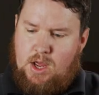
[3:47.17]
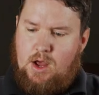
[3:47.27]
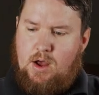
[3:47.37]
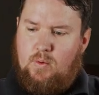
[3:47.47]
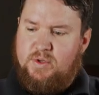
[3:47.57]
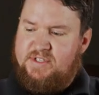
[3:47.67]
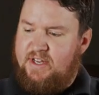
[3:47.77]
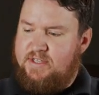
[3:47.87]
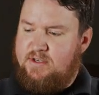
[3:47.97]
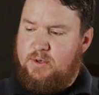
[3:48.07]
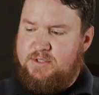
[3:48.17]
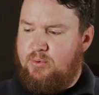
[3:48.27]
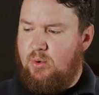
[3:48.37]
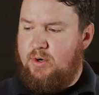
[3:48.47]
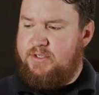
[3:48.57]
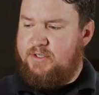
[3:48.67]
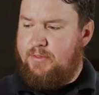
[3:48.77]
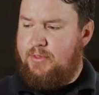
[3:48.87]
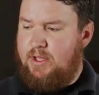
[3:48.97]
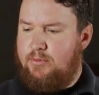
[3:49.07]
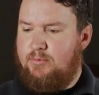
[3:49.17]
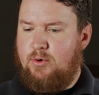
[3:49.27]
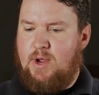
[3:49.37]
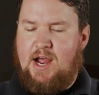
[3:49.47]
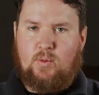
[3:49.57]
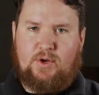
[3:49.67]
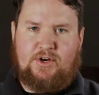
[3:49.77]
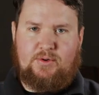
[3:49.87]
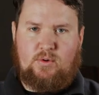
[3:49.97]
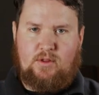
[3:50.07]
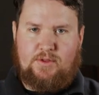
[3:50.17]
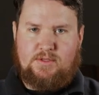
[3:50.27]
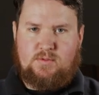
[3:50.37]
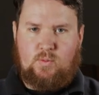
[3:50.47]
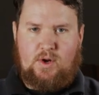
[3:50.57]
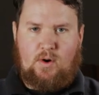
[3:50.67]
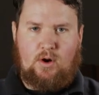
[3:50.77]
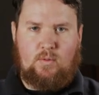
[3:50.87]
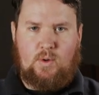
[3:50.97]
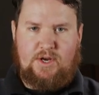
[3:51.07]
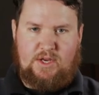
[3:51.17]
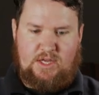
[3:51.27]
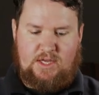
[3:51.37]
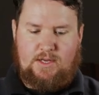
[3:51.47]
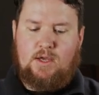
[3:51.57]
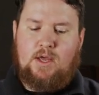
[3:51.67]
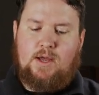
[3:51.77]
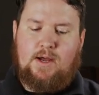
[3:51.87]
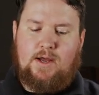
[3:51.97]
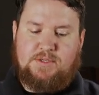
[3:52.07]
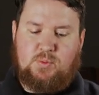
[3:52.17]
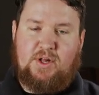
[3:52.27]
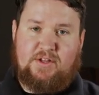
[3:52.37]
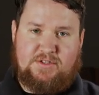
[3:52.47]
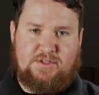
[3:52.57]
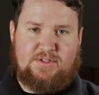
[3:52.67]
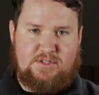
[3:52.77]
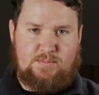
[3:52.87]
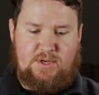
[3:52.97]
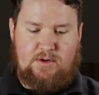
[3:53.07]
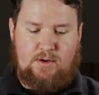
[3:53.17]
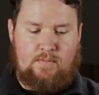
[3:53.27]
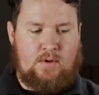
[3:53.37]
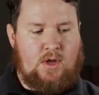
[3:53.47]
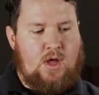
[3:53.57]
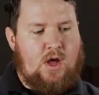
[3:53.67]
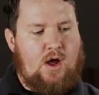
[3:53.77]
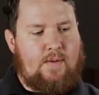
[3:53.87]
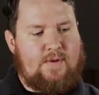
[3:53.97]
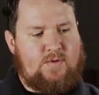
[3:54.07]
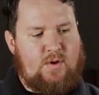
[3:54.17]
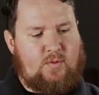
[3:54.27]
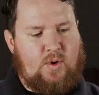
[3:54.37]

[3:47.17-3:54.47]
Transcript: Uh, once again, it's always important to think through how we're going to do all this, what hardware you need, uh, as well as just the speaker. Um, if you have